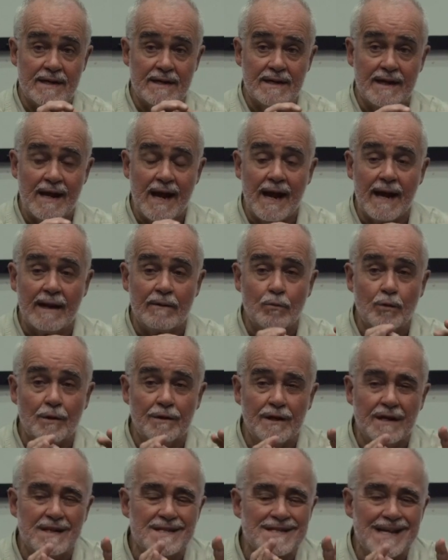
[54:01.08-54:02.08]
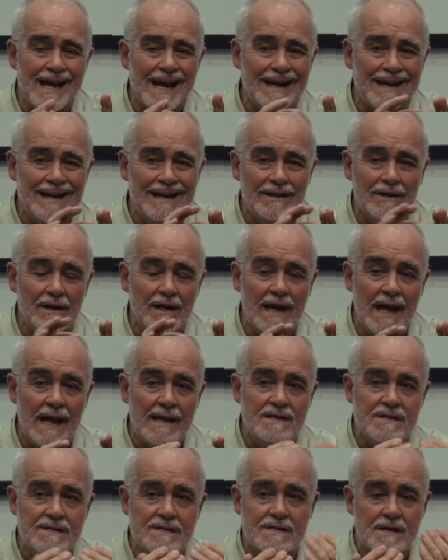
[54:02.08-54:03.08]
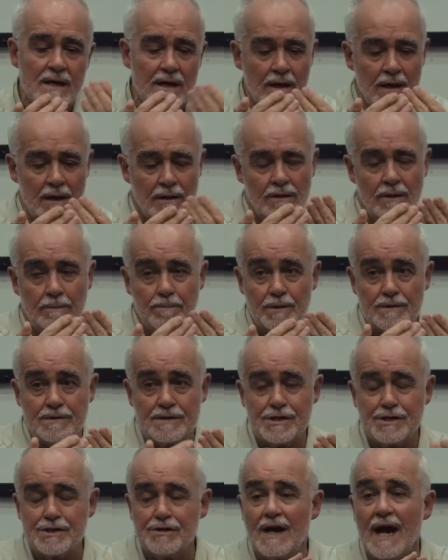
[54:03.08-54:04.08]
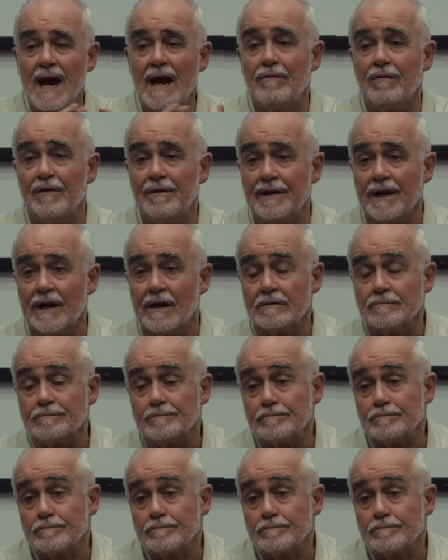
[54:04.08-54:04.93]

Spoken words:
that he had with exactly the lens, the position, everything.